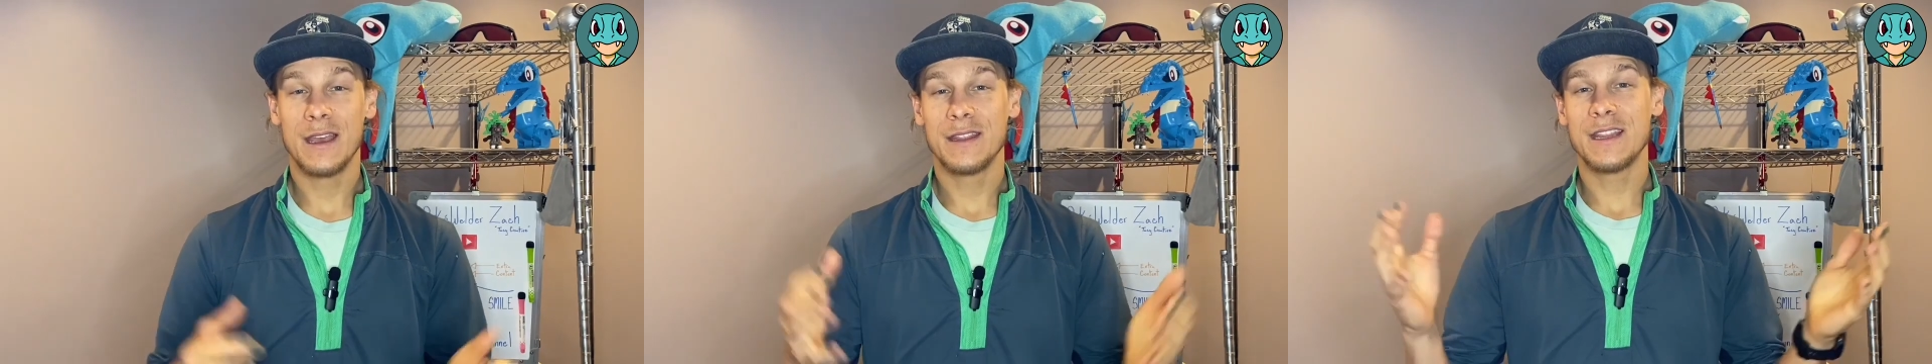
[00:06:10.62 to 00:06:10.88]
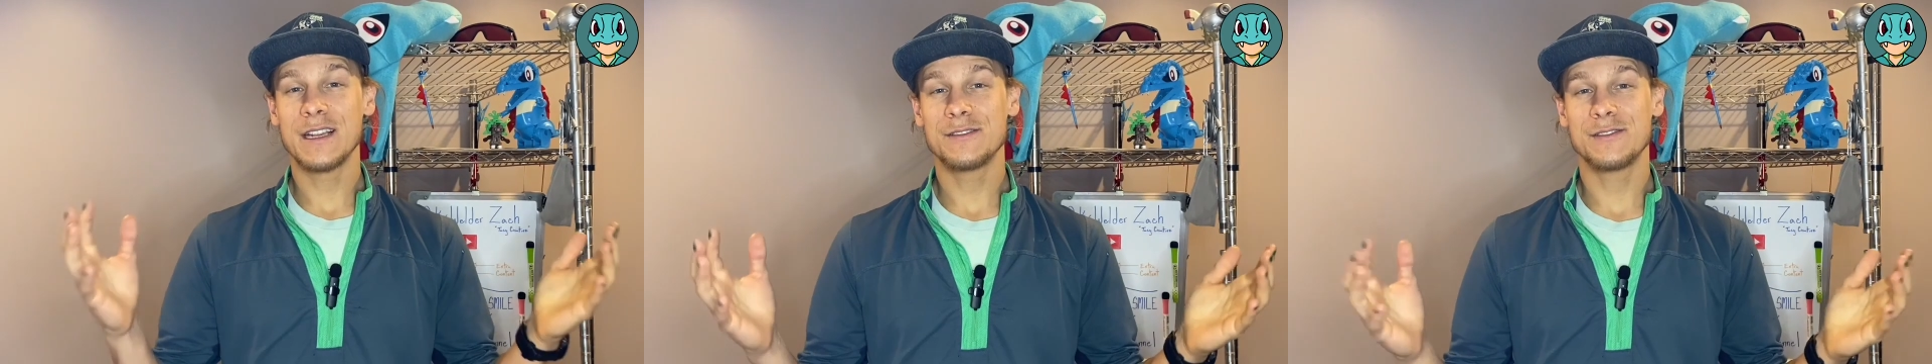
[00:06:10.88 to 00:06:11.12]

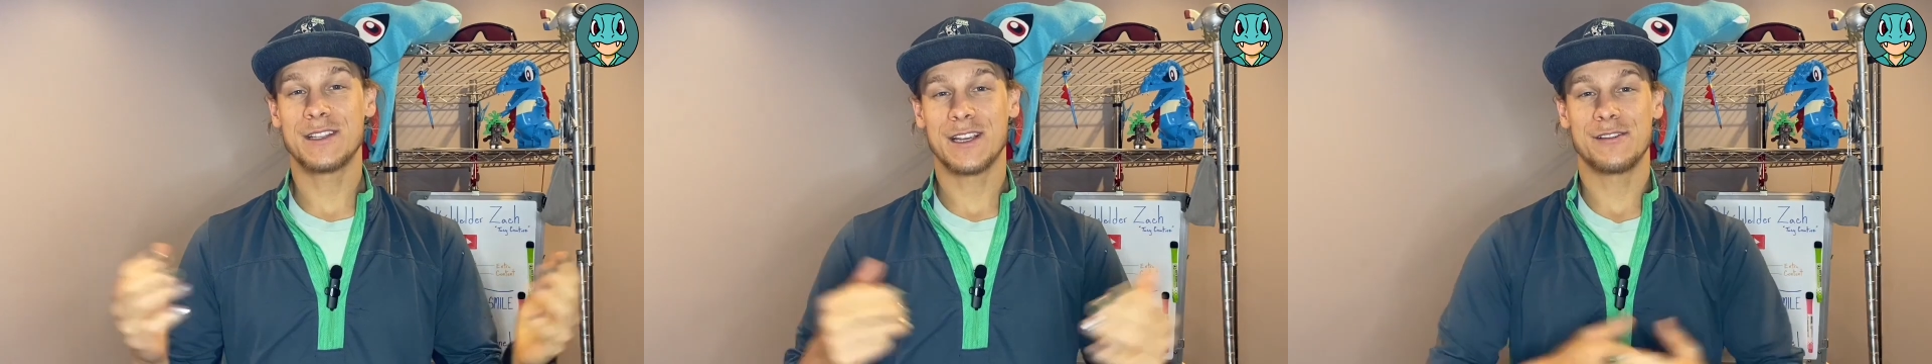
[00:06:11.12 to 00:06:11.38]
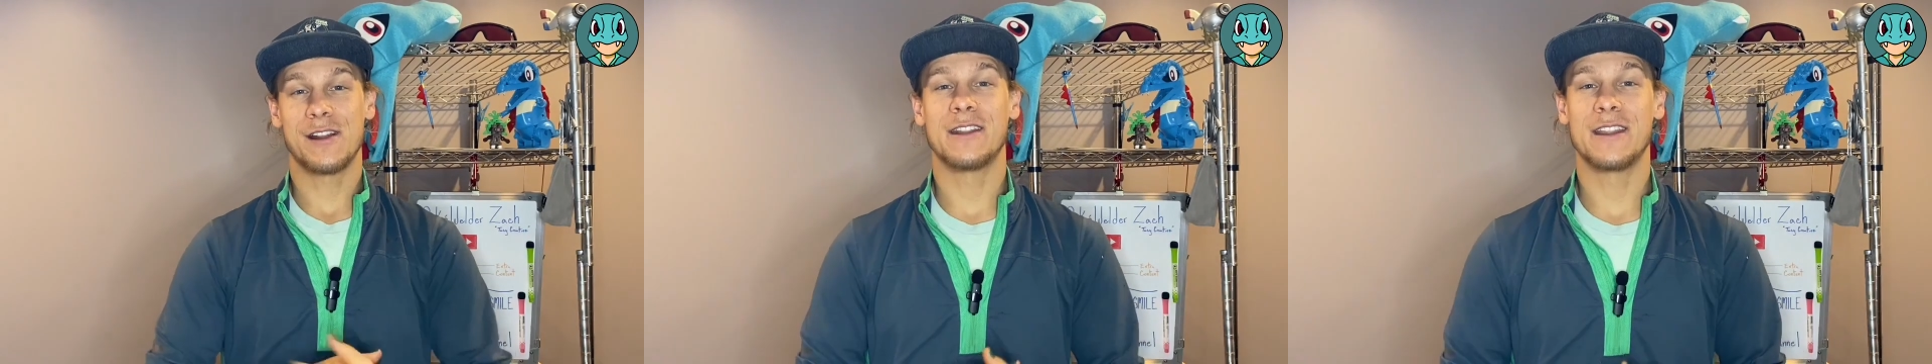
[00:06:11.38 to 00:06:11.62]
Thanks for
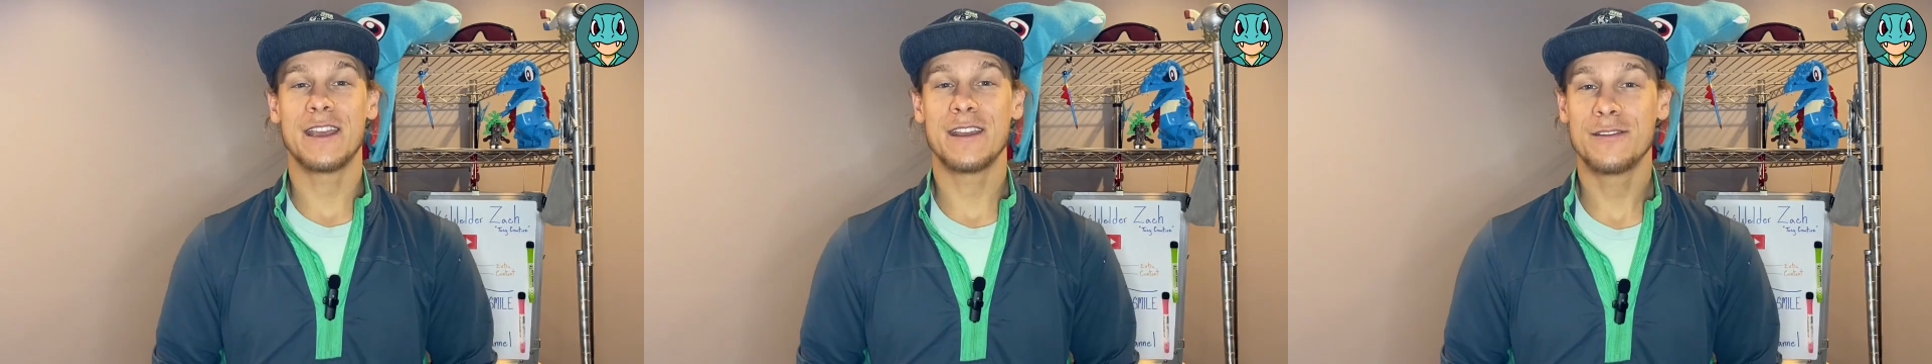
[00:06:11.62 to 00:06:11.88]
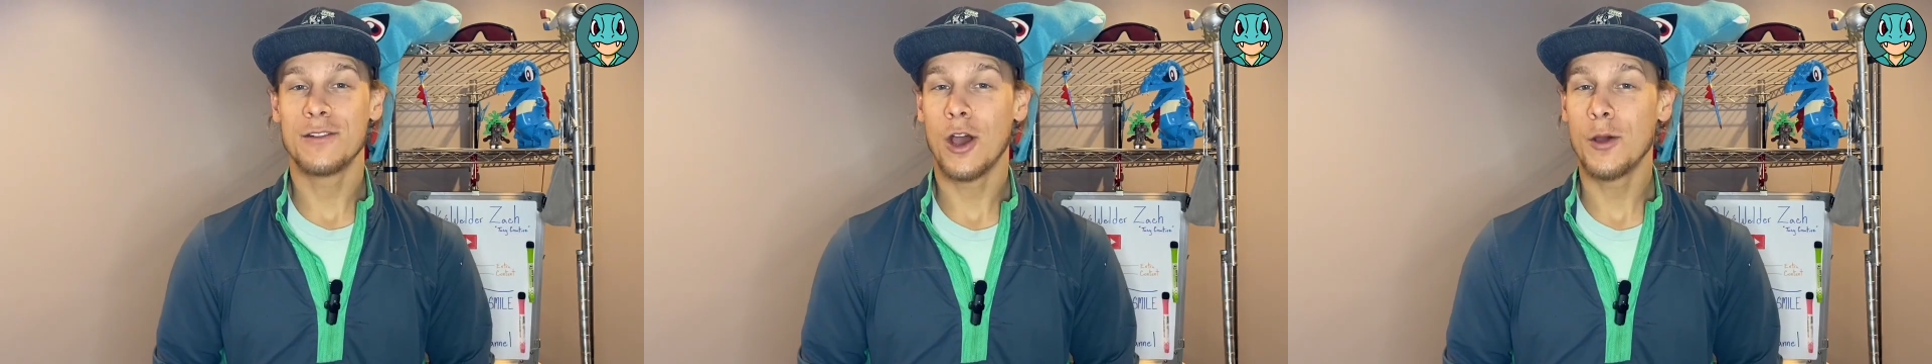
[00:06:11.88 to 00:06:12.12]
sticking around to the
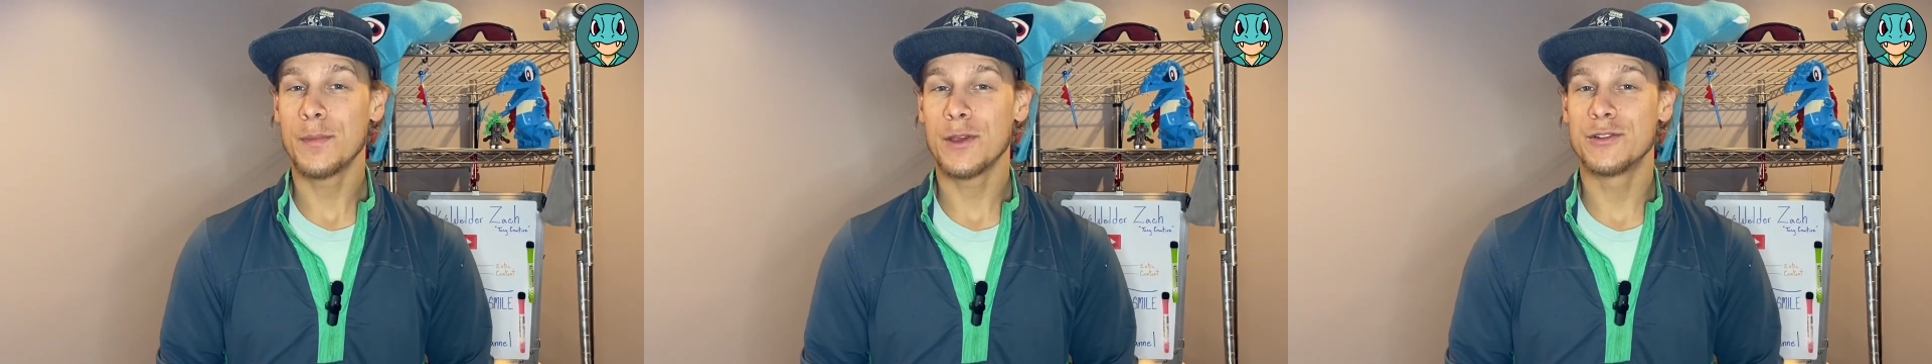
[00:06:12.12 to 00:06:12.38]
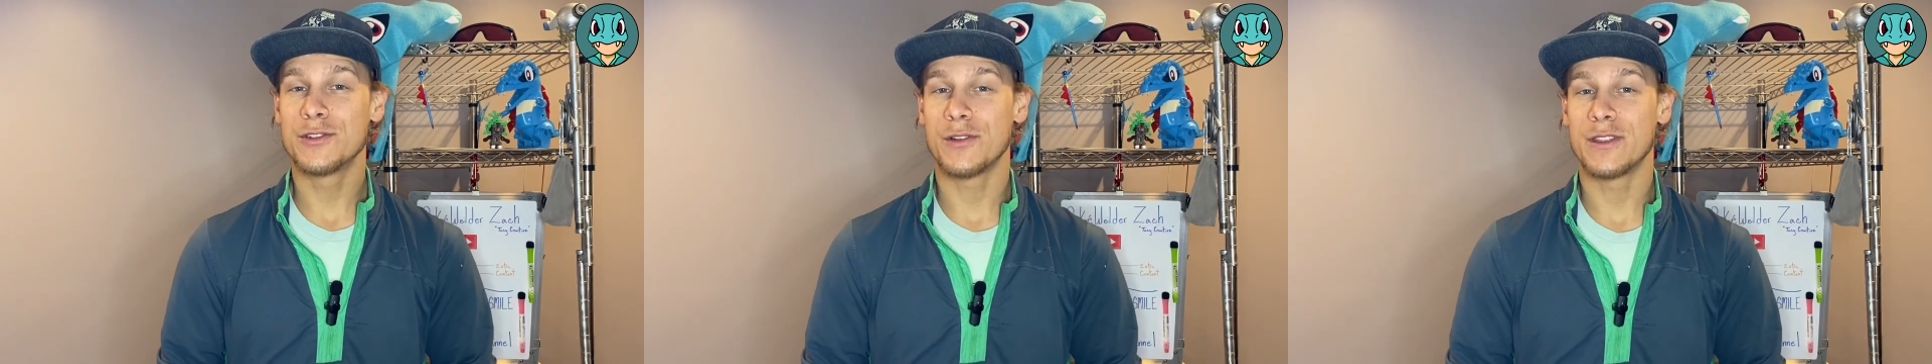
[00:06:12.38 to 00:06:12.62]
end. Hope you
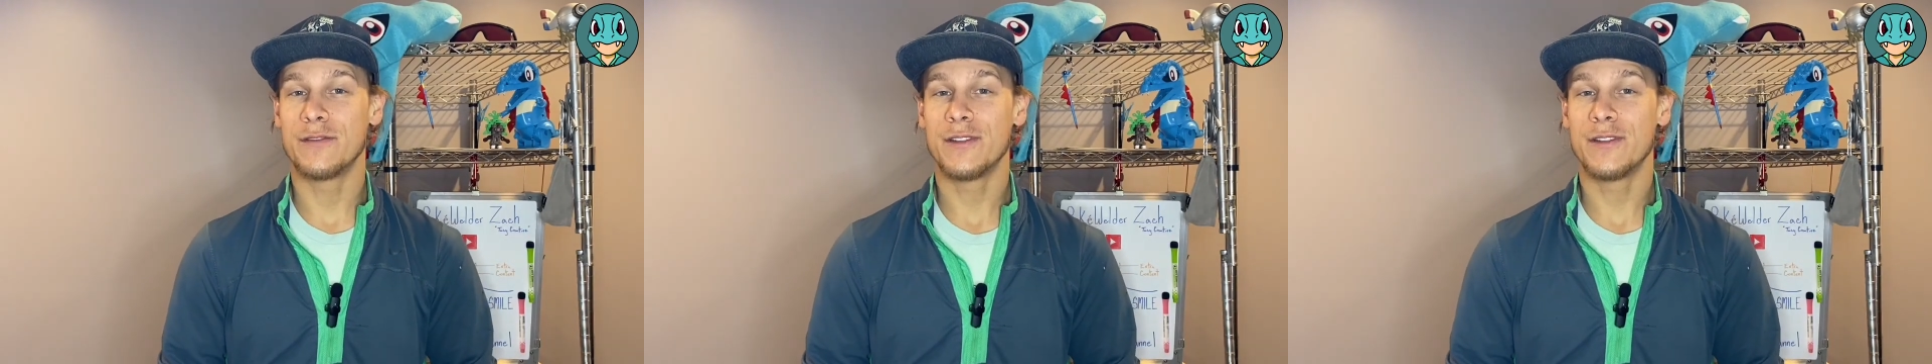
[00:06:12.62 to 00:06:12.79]
enjoyed the